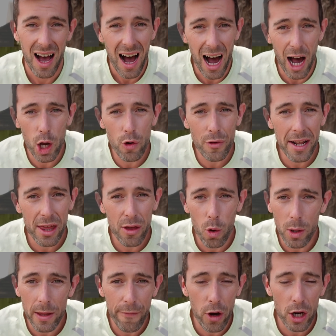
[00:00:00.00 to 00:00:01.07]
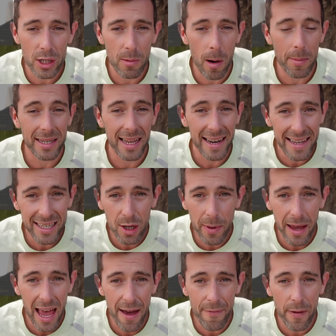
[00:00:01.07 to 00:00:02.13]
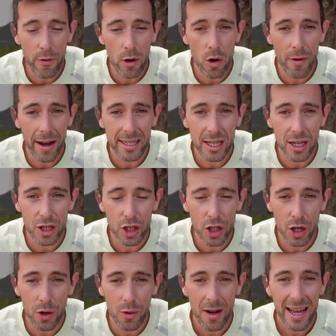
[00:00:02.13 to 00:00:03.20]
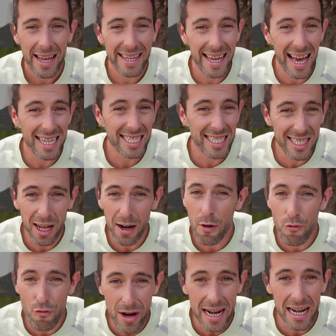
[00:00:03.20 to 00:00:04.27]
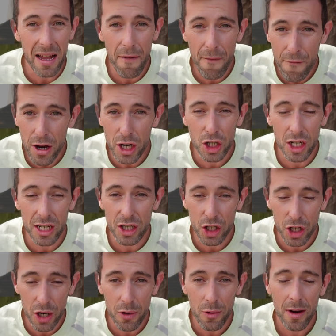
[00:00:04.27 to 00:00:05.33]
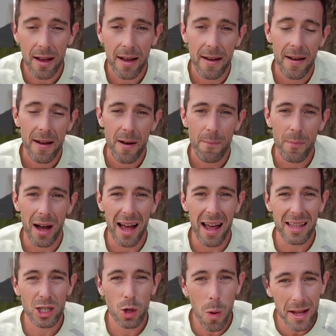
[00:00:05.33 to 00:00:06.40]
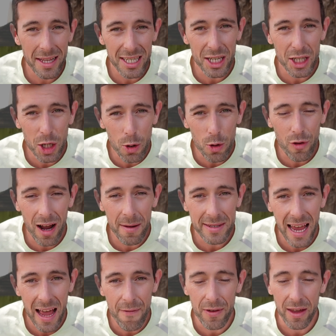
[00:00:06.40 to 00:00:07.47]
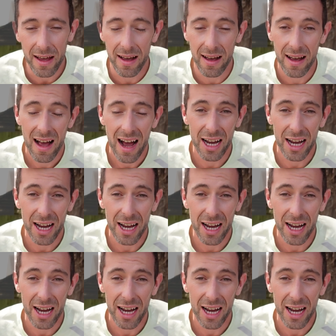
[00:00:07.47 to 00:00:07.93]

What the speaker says: I already thought the version 1 was a little bit heavy for a racing shoe, yet still a really efficient shoe. But 22 grams heavier.